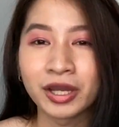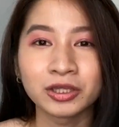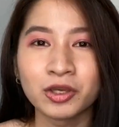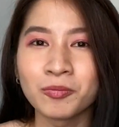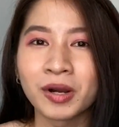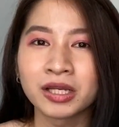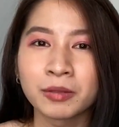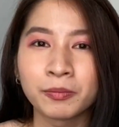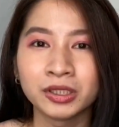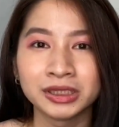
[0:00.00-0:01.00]
ito yung mga
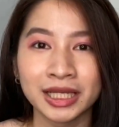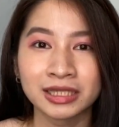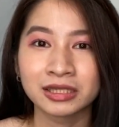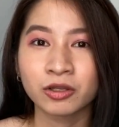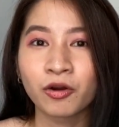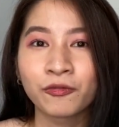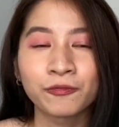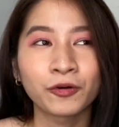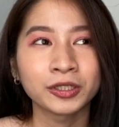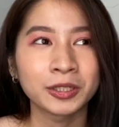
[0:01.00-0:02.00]
na-purchase ko
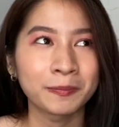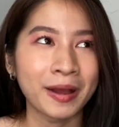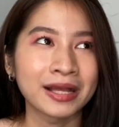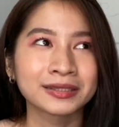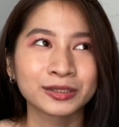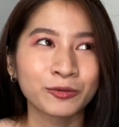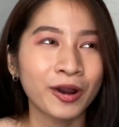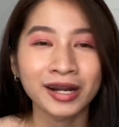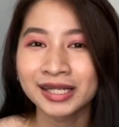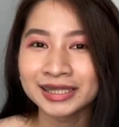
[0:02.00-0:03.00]
for the past
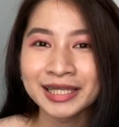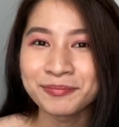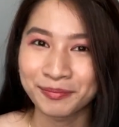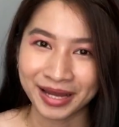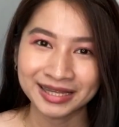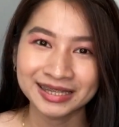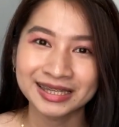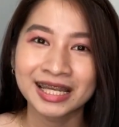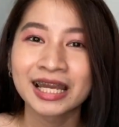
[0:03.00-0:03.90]
quarantine months.